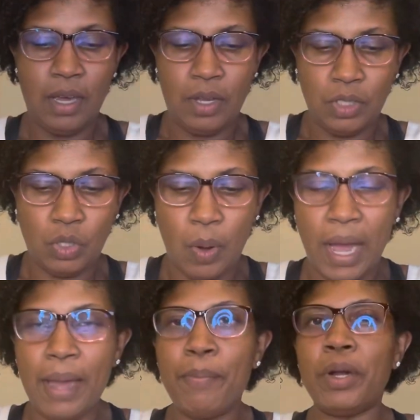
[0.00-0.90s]
So
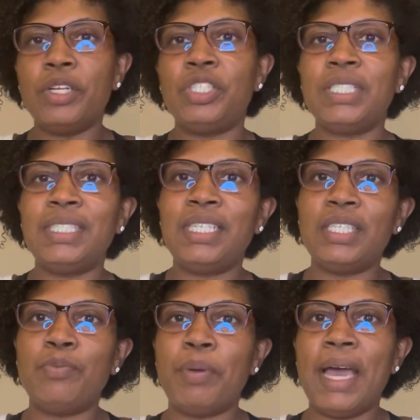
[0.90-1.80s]
I purchased
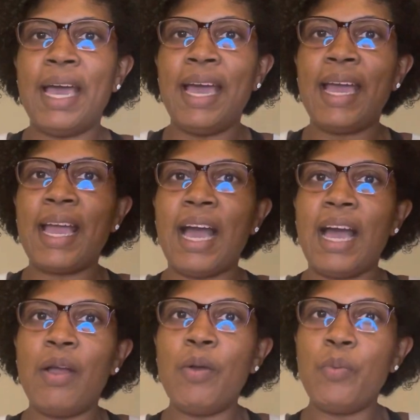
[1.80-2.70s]
this bag.
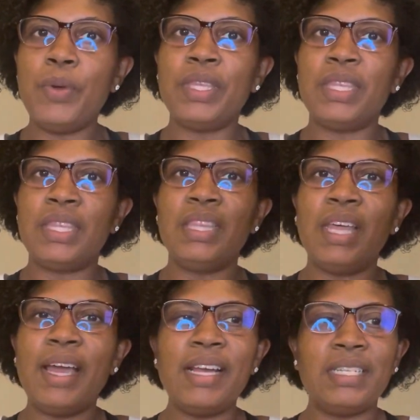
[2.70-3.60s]
I would
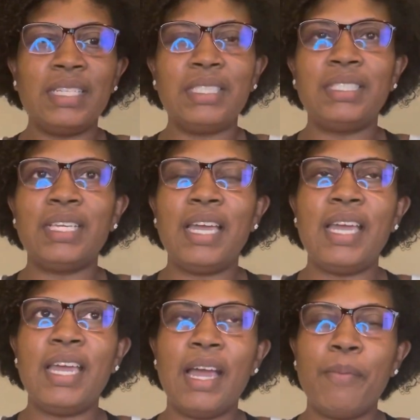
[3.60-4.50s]
like to
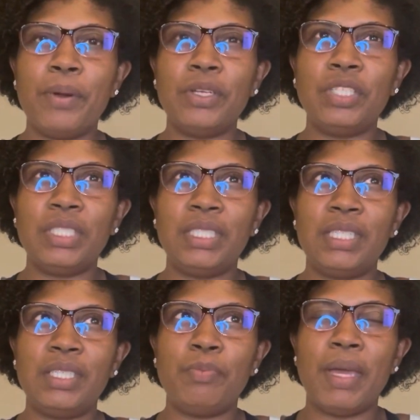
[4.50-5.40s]
say I purchased
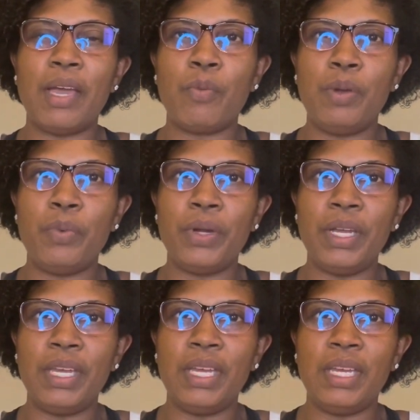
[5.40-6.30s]
this bag. We were
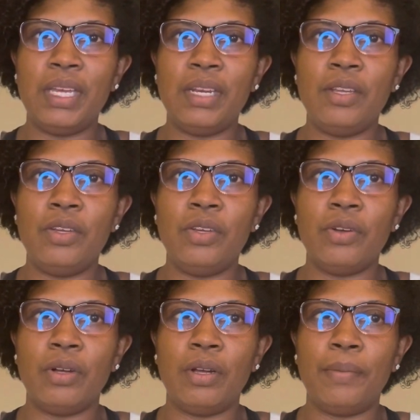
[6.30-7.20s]
in
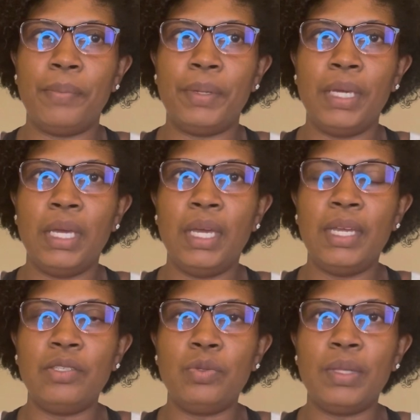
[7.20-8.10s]
Europe
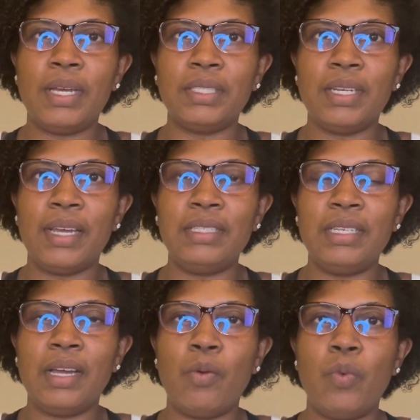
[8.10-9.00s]
in
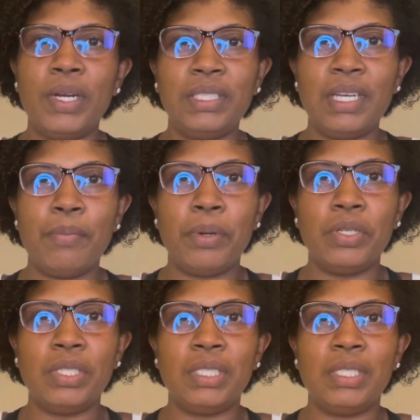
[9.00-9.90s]
2019. I want to say I
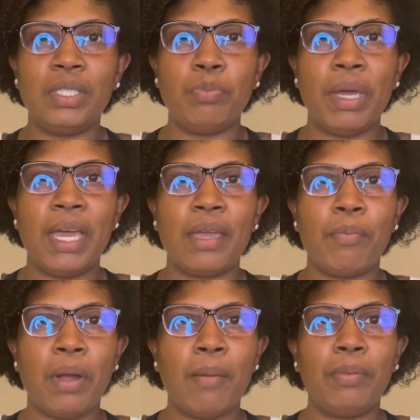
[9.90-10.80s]
purchased this bag in
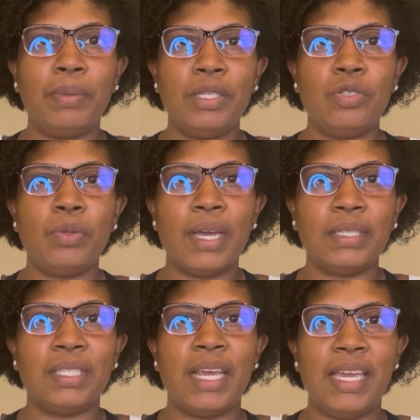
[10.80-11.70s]
probably
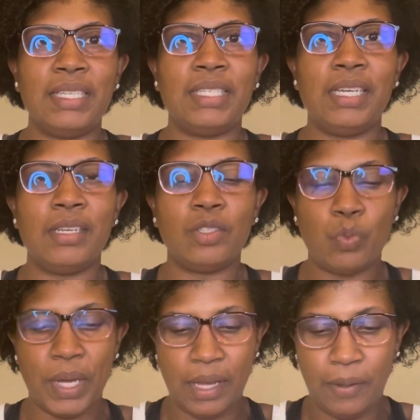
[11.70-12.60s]
2018 as
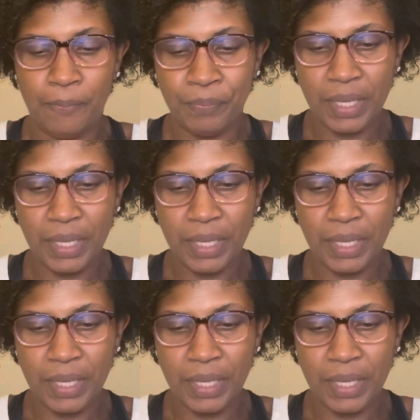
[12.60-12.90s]
well.